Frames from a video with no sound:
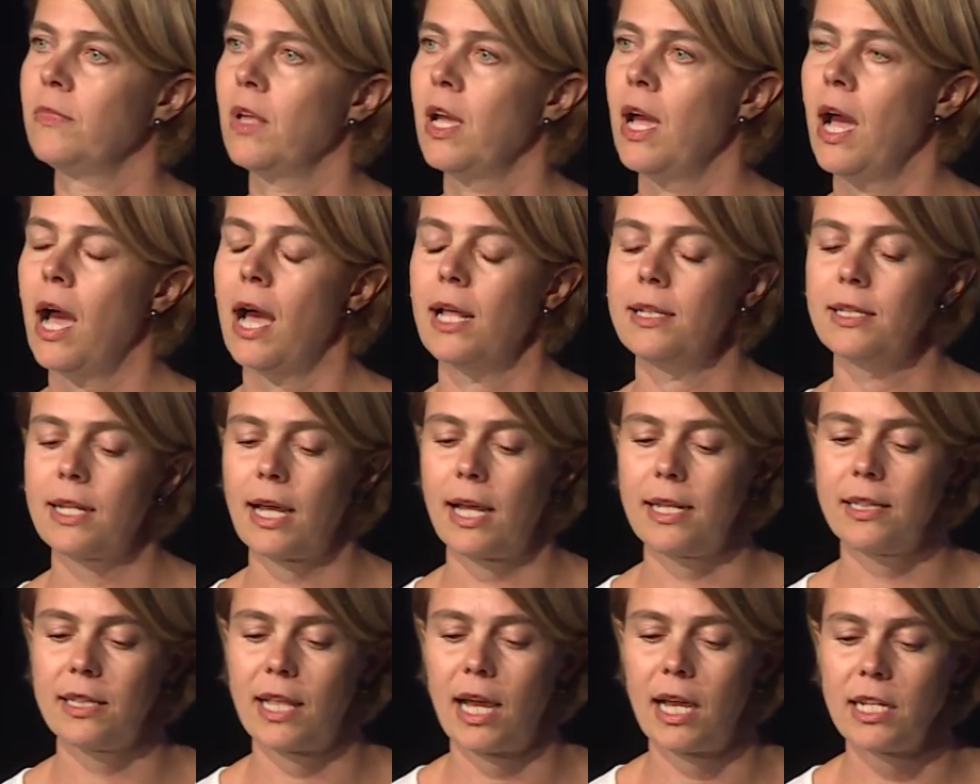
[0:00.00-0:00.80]

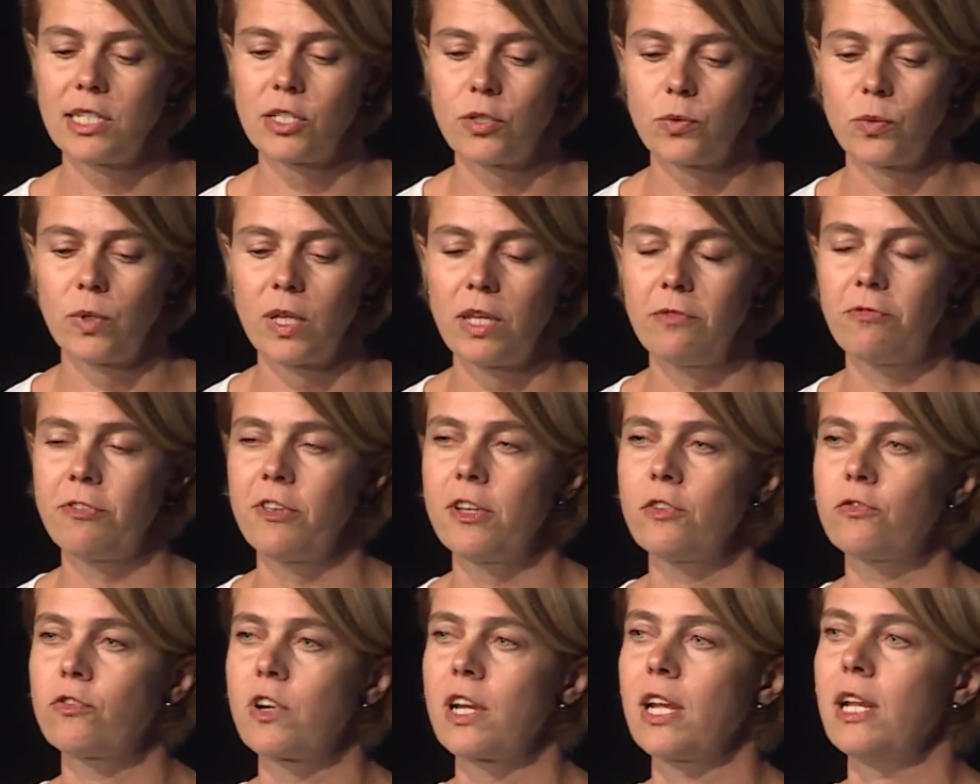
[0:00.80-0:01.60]
And that's, if
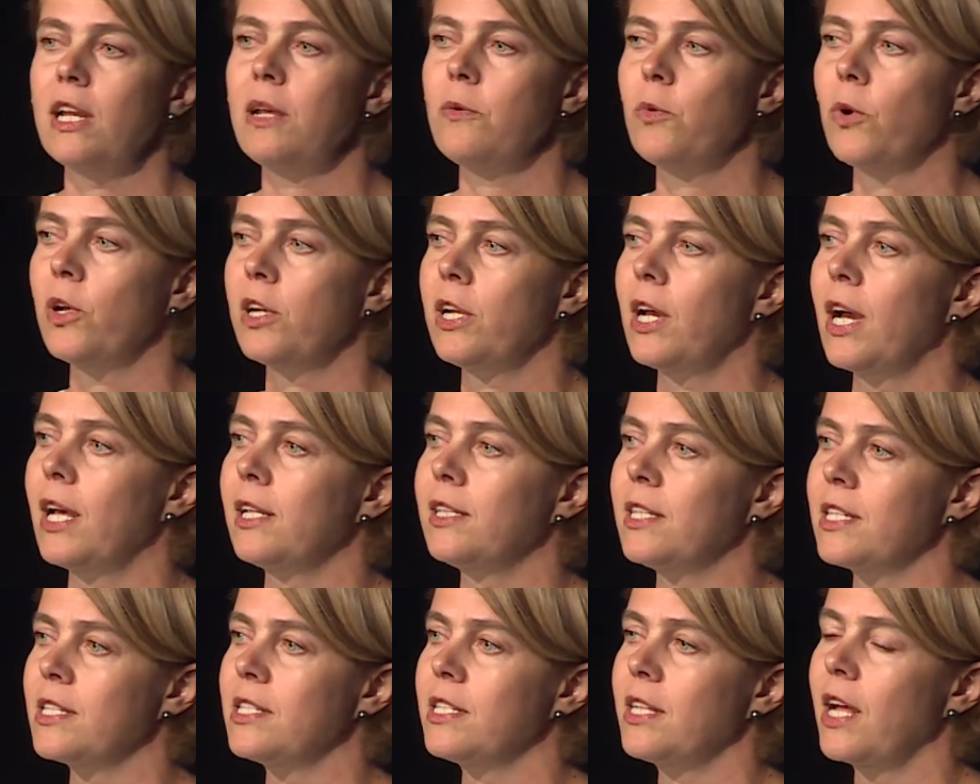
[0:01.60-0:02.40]
you really want to
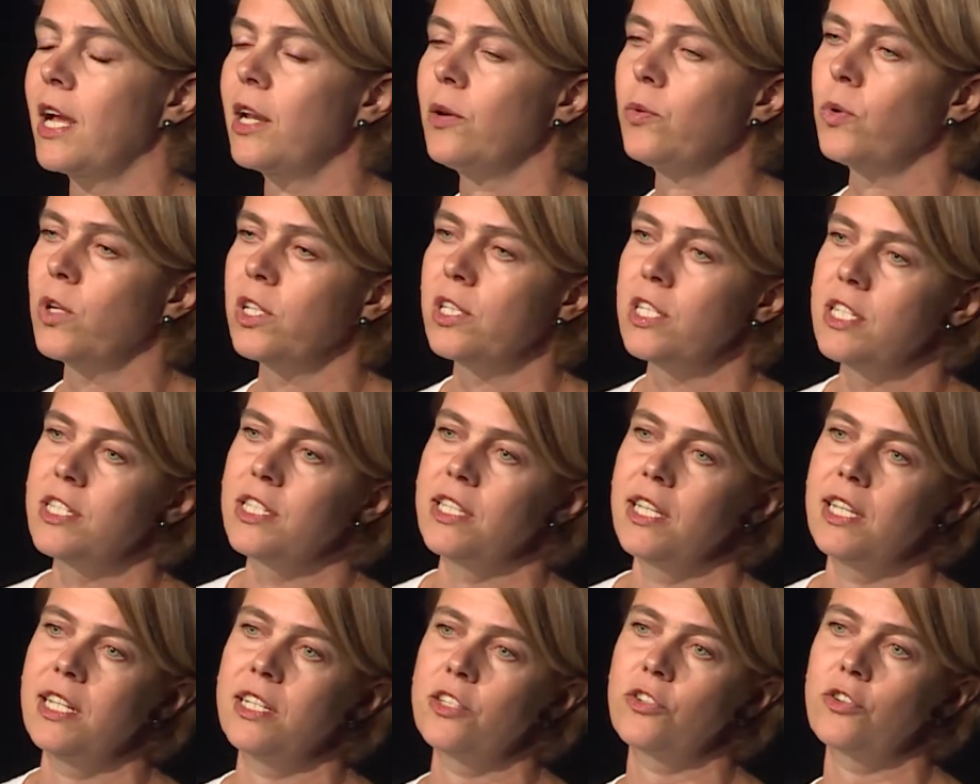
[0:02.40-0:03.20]
understand what is
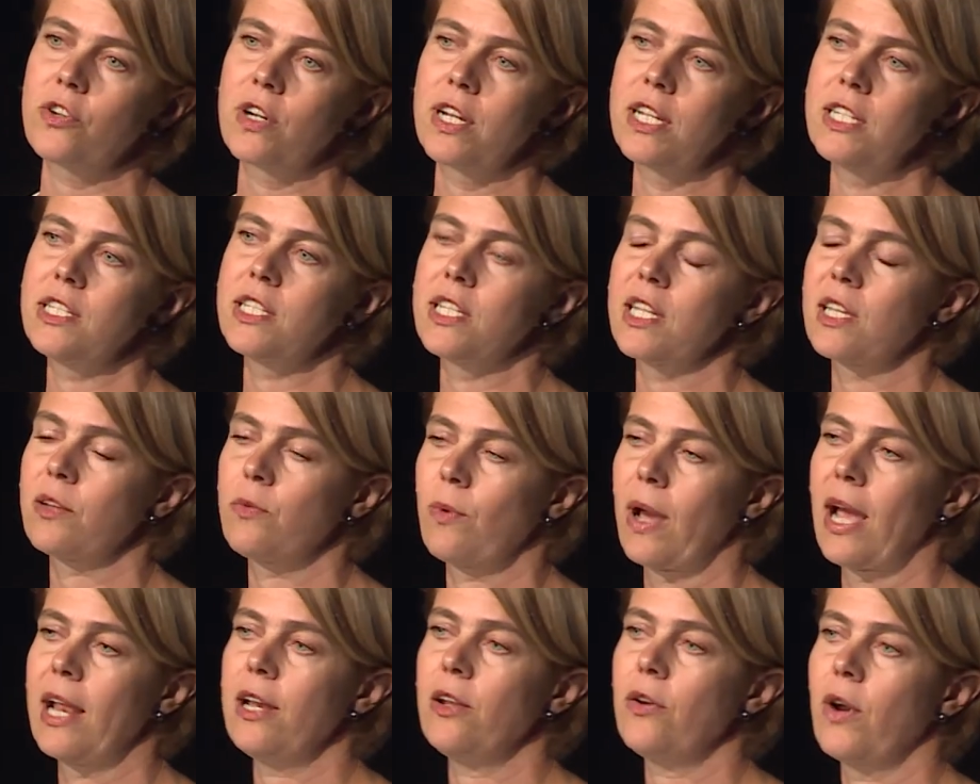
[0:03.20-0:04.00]
the intrinsic
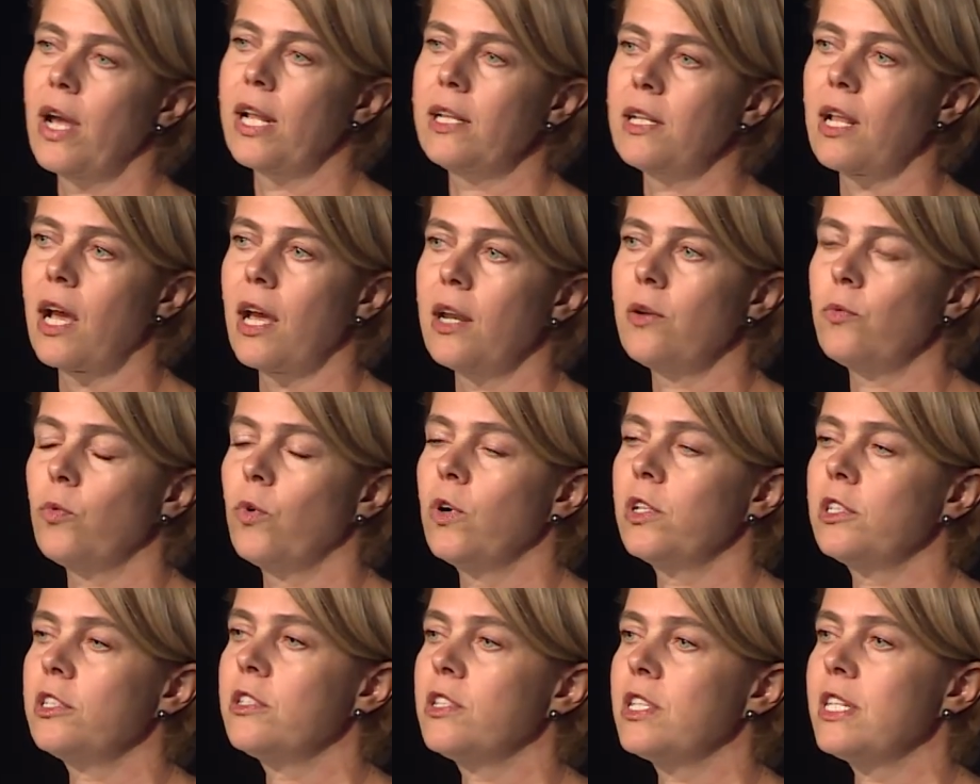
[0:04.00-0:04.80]
value and
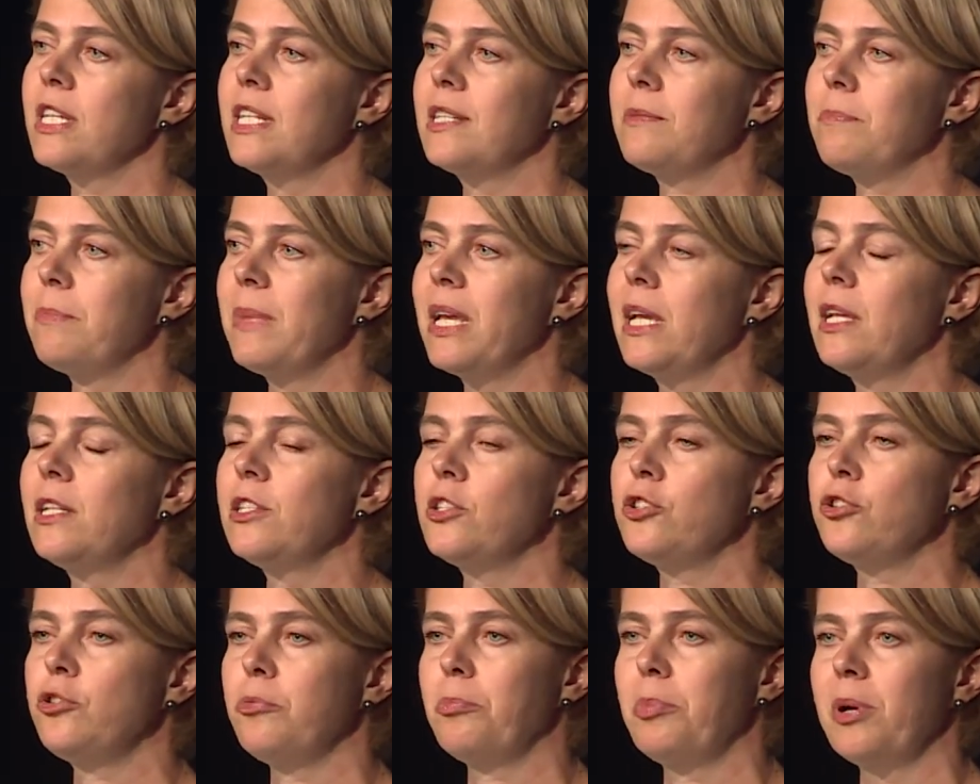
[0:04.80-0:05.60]
what it
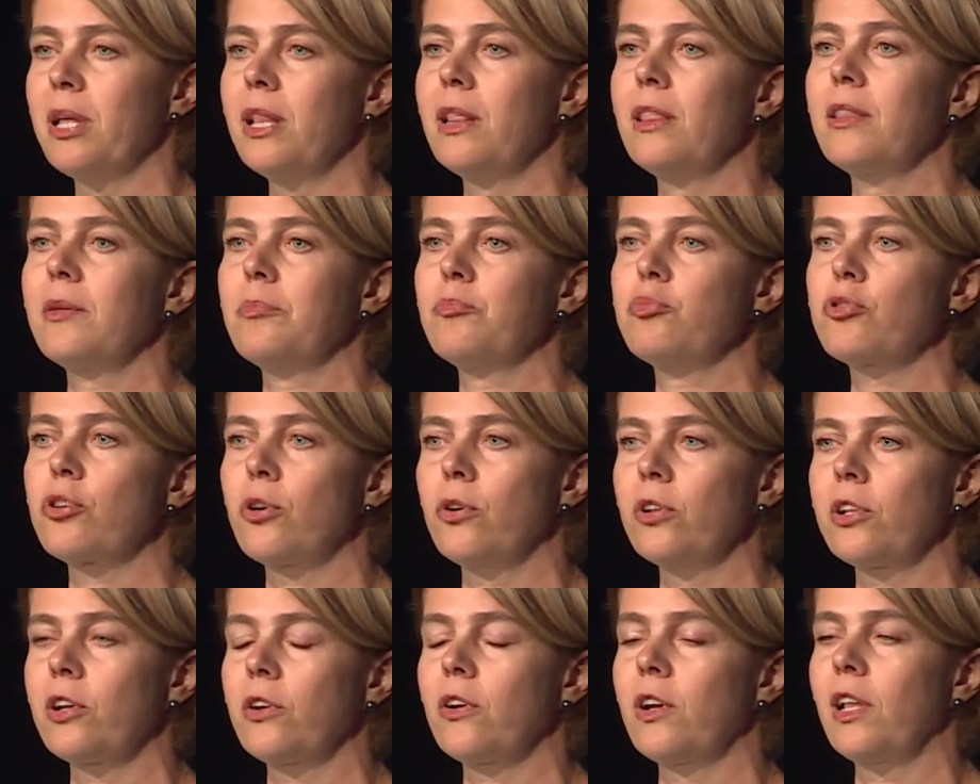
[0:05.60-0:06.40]
means to build a
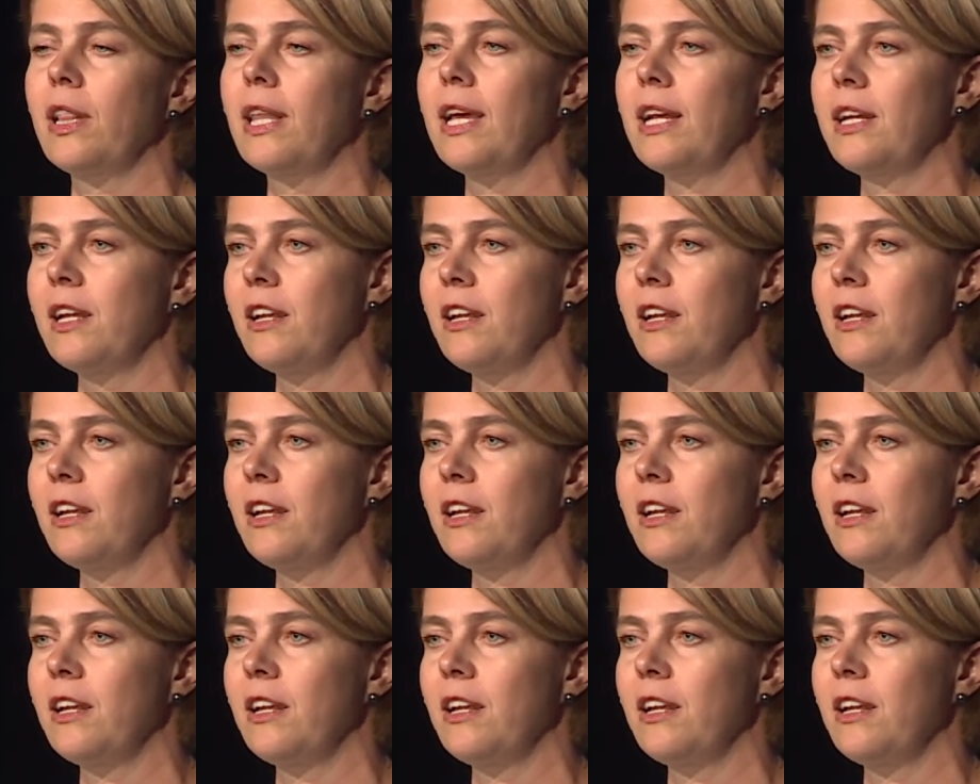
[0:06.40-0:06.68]
protocol and